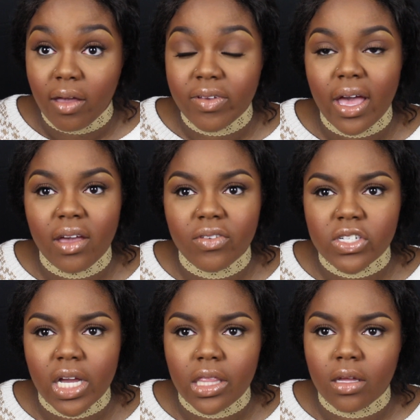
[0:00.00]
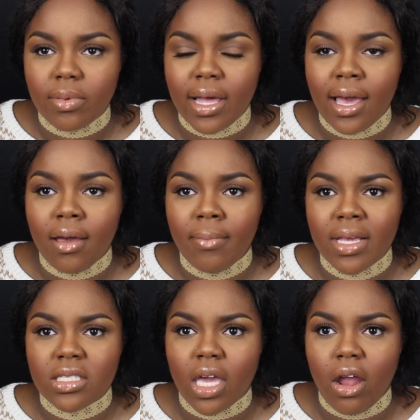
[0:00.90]
Have y'all ever tried to apply
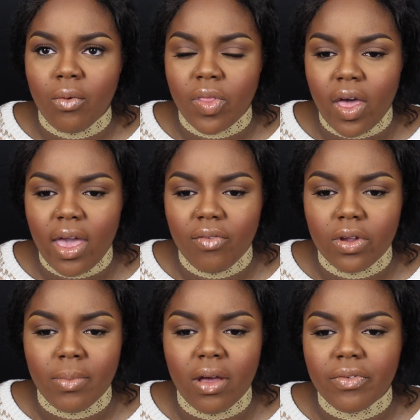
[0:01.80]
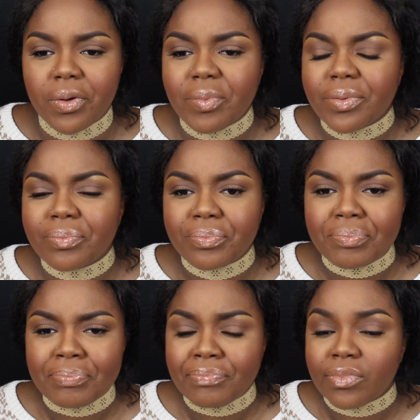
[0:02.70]
mascara without having your mouth open?
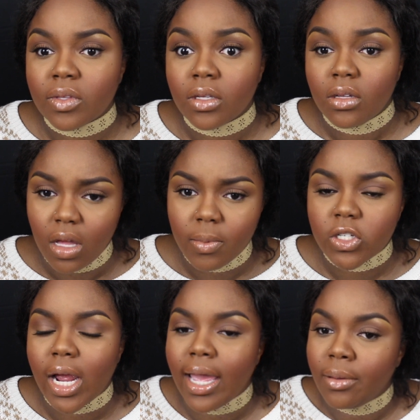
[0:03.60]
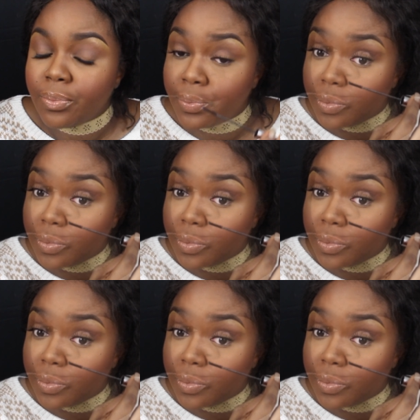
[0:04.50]
I'm gonna try it.